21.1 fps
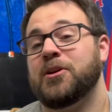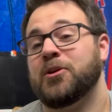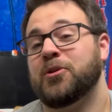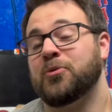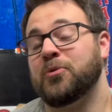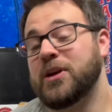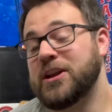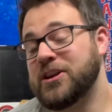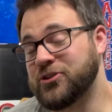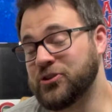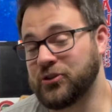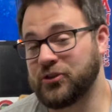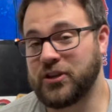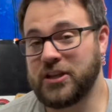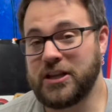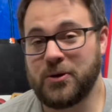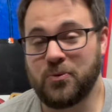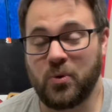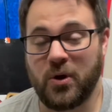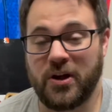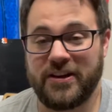Rangers
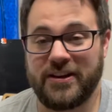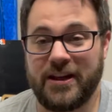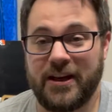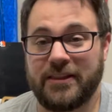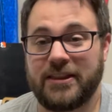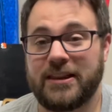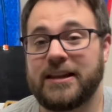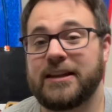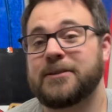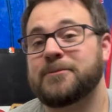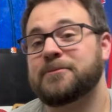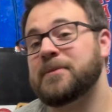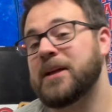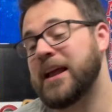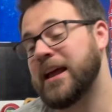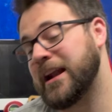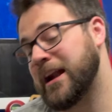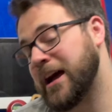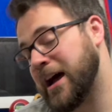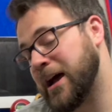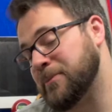lead 1-0,
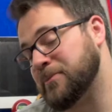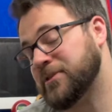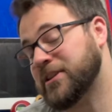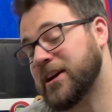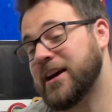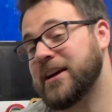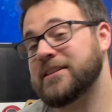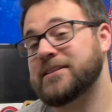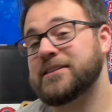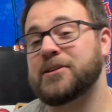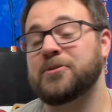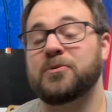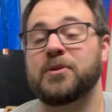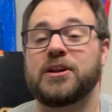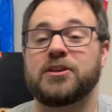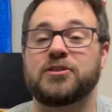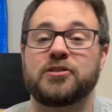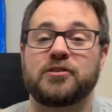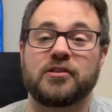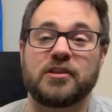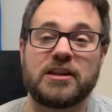Anaheim ties it.
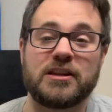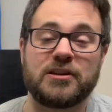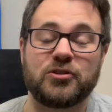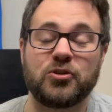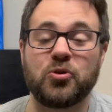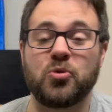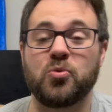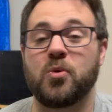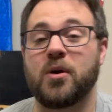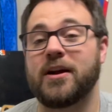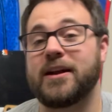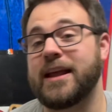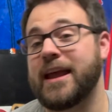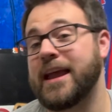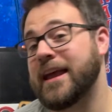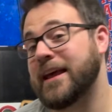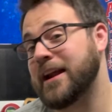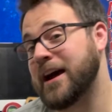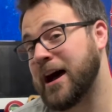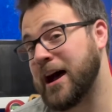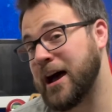Rangers lead 2-1,
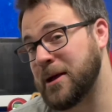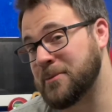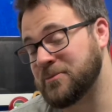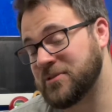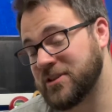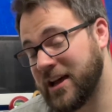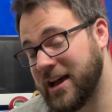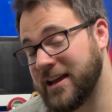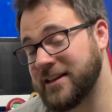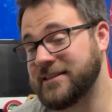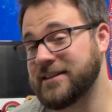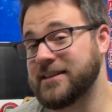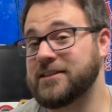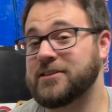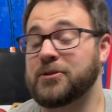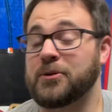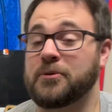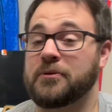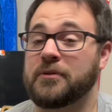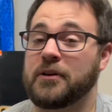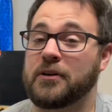Anaheim ties it.
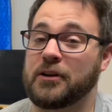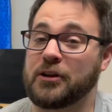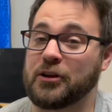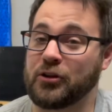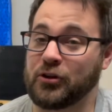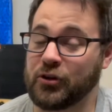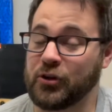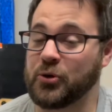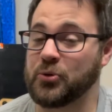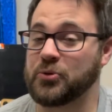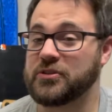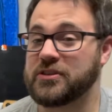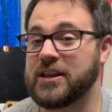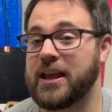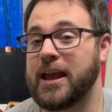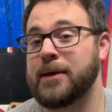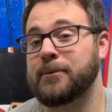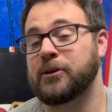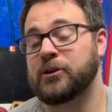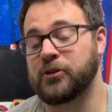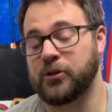So a very close
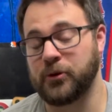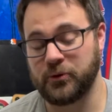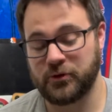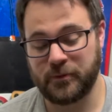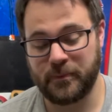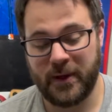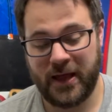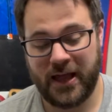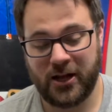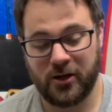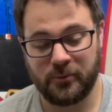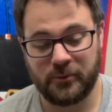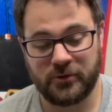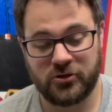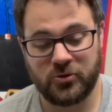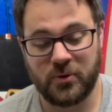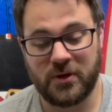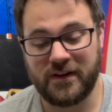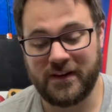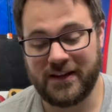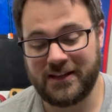game, a close battle
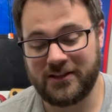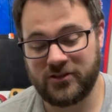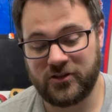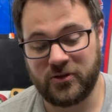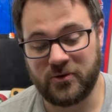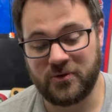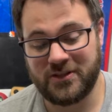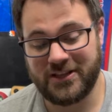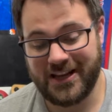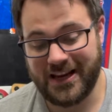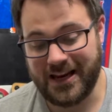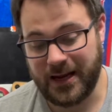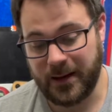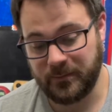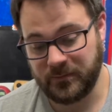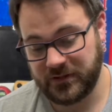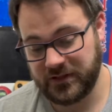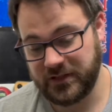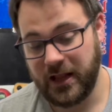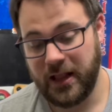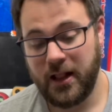between these two
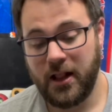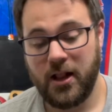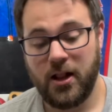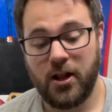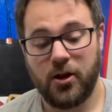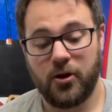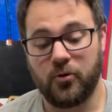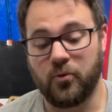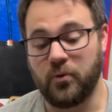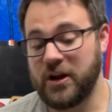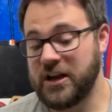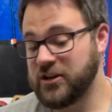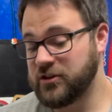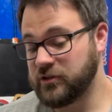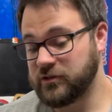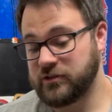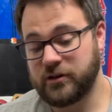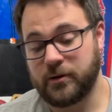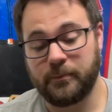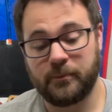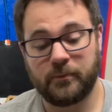teams.
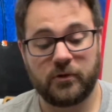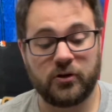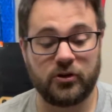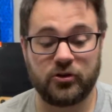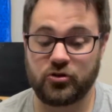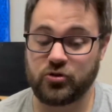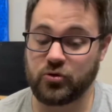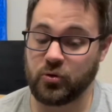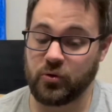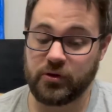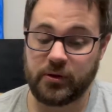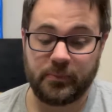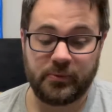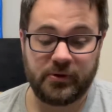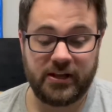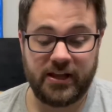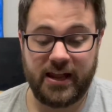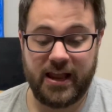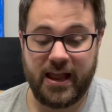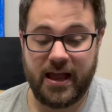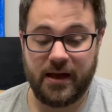Rangers can control the
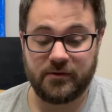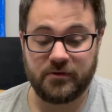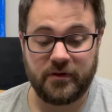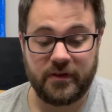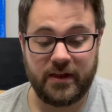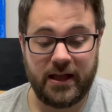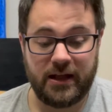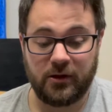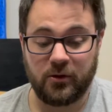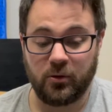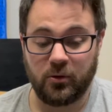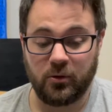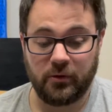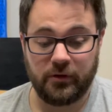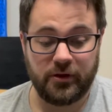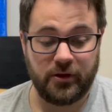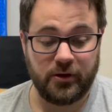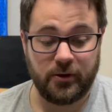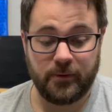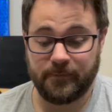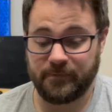play after that goal,
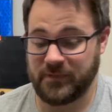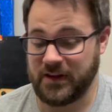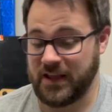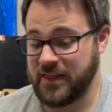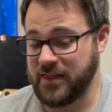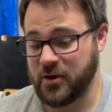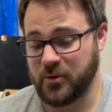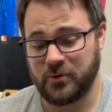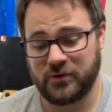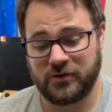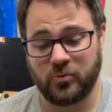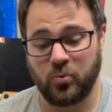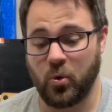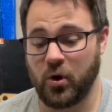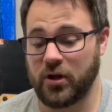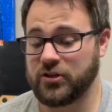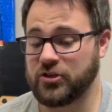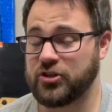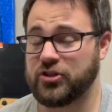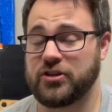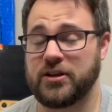though, and there was
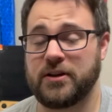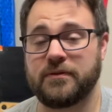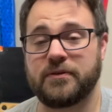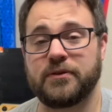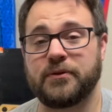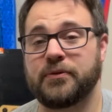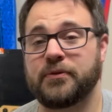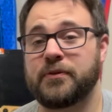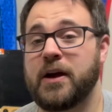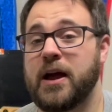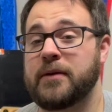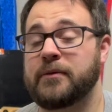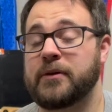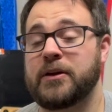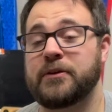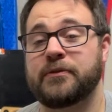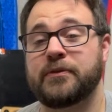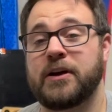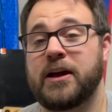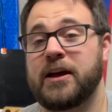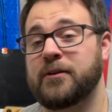one shift of
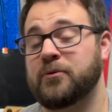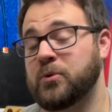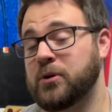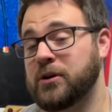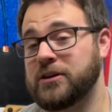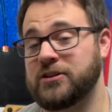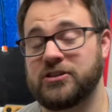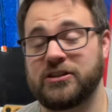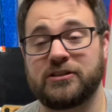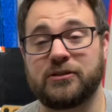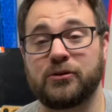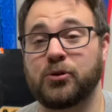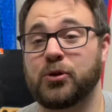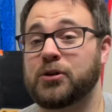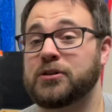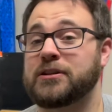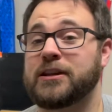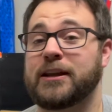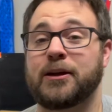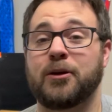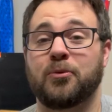5-on-5 where it just
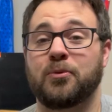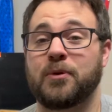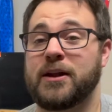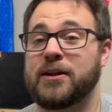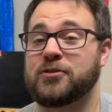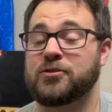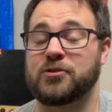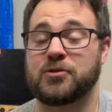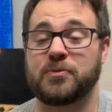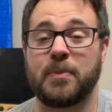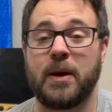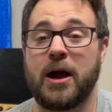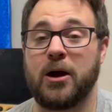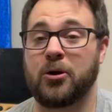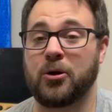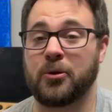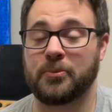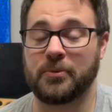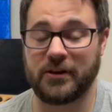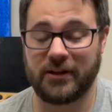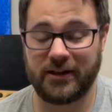looked like a Rangers
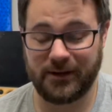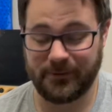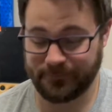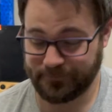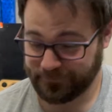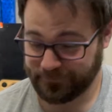power play.